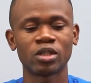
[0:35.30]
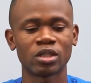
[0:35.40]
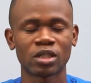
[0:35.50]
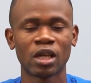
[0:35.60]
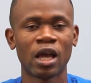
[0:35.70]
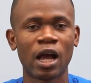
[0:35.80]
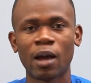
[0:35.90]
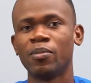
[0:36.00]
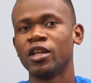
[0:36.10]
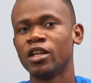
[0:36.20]
what is
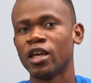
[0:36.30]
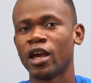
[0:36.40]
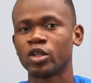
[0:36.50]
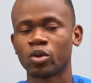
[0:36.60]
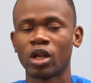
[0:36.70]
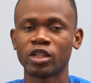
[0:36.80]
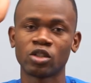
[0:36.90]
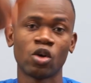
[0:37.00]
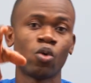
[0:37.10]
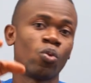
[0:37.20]
happening here as well as
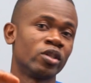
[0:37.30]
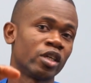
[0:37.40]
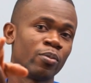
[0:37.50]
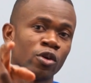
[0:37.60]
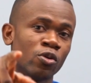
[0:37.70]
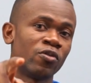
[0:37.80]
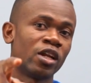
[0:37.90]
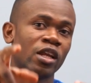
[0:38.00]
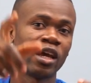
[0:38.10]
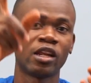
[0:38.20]
what's happening
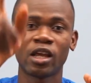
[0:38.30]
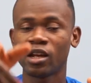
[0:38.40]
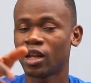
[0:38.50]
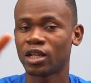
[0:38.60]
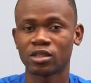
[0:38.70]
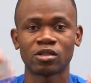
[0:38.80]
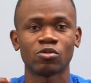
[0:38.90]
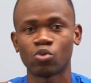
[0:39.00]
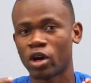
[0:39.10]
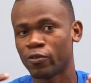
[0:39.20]
over there. And then that's
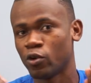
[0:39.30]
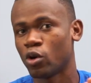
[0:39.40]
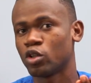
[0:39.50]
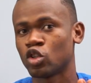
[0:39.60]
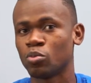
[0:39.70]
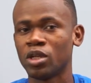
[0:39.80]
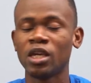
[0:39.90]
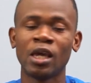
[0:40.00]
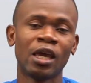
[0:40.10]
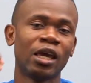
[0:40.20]
one focused on
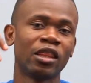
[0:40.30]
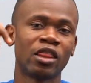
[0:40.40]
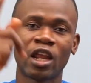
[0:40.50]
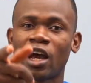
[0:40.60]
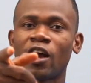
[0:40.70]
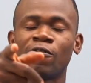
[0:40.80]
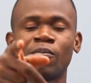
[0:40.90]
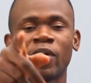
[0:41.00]
me. Then I have